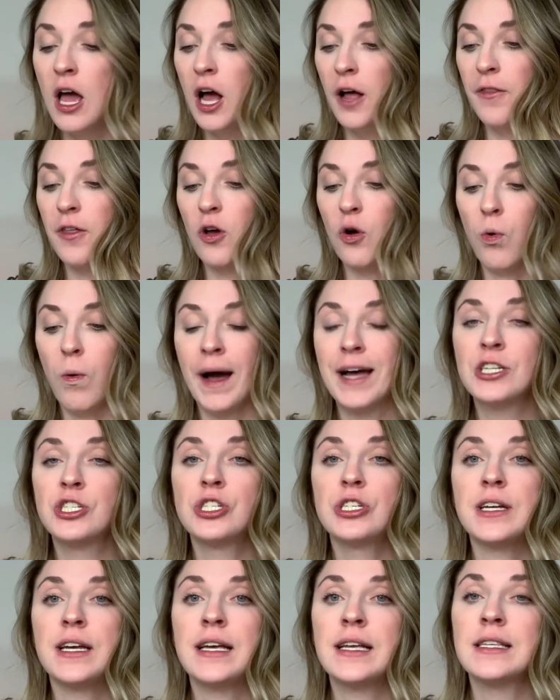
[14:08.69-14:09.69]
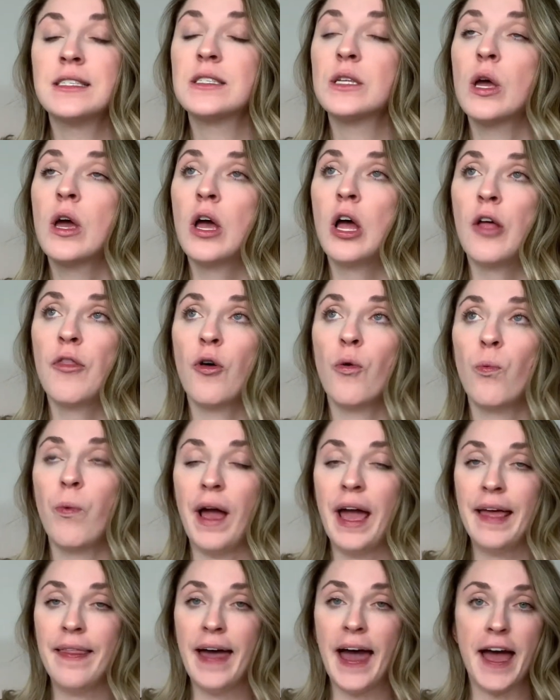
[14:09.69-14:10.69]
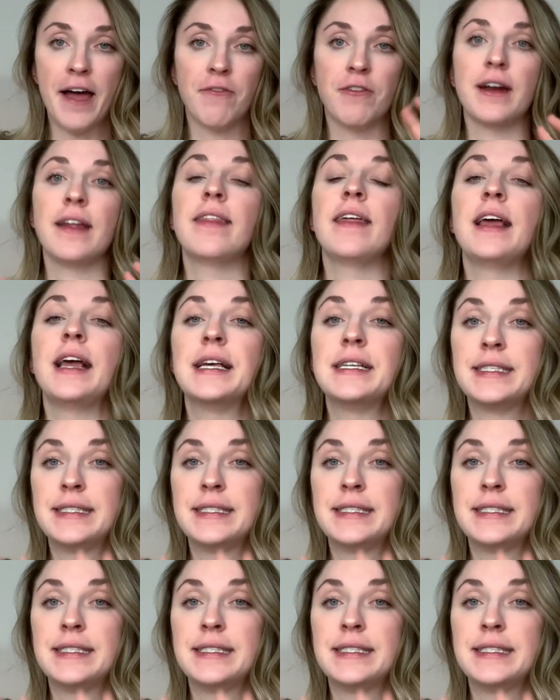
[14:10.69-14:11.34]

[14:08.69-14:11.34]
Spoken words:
the questions, the way that everything is